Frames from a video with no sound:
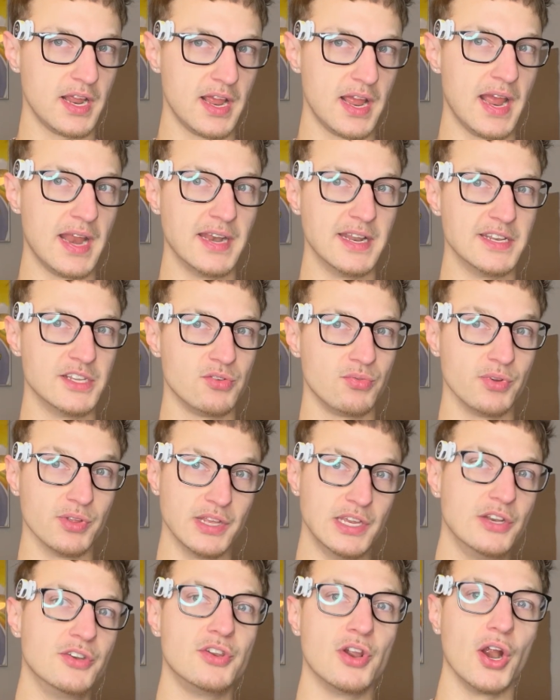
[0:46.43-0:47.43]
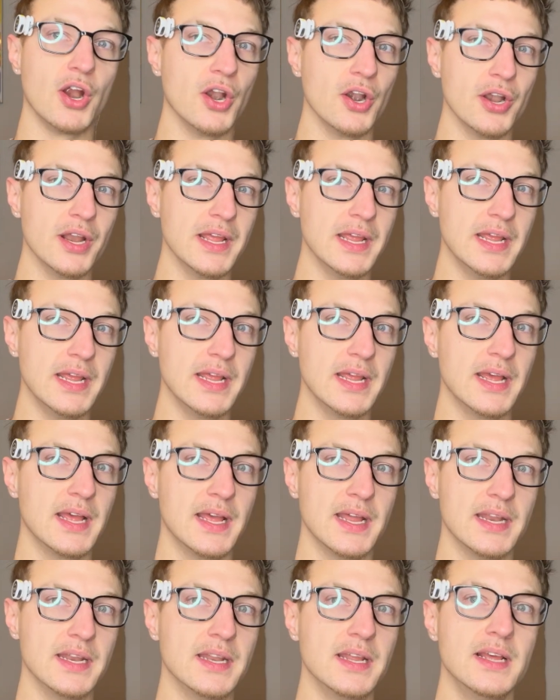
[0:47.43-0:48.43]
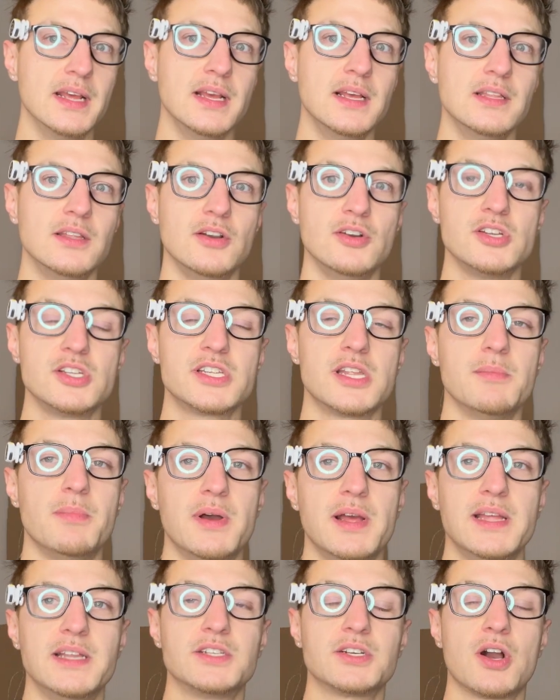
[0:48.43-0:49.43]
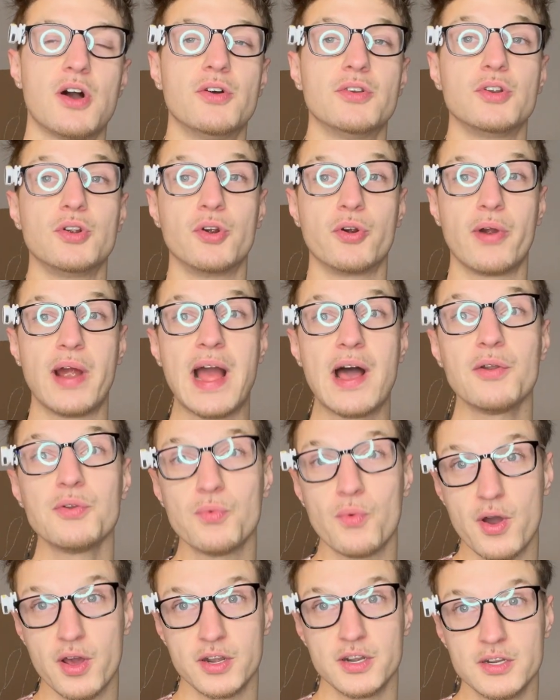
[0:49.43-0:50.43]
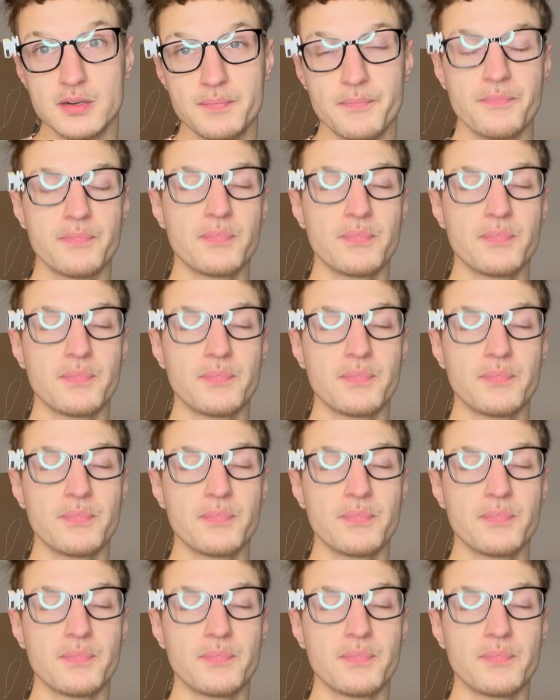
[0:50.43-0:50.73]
and it's really dirty, and it's called groundwater.